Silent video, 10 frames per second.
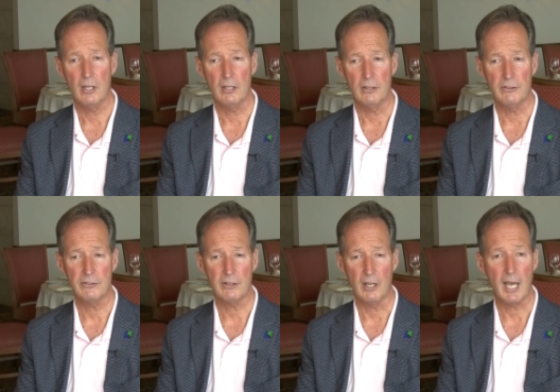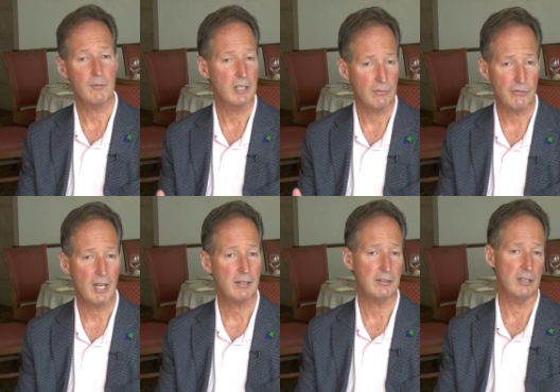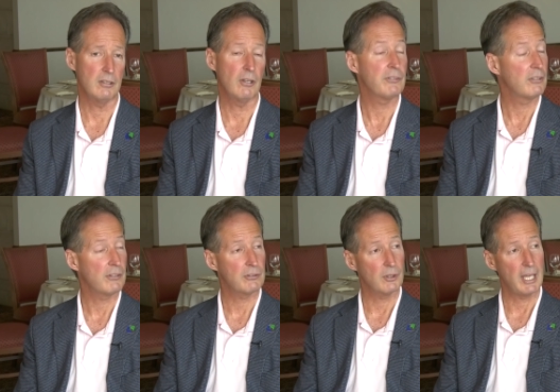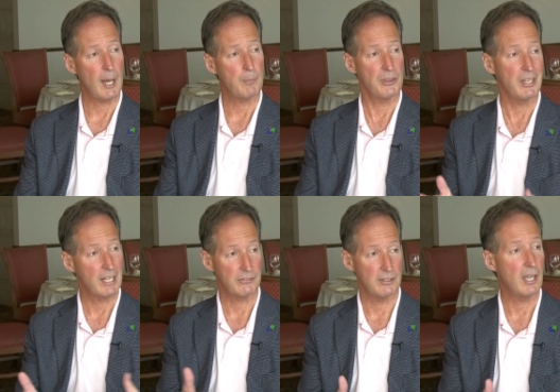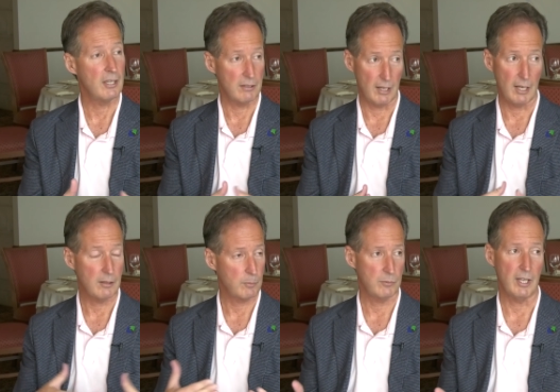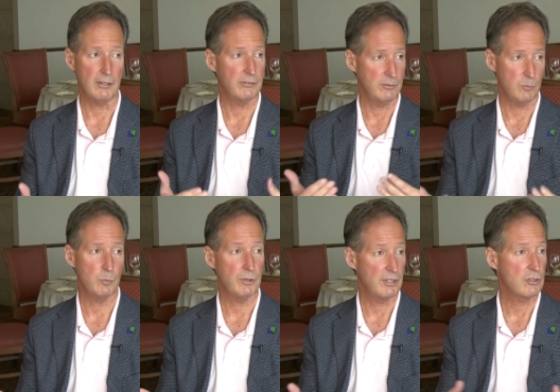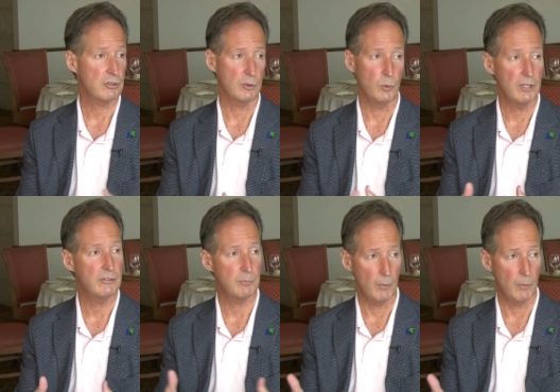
is uh, having an effect, and it doesn't necessarily happen the next day. It takes potentially weeks,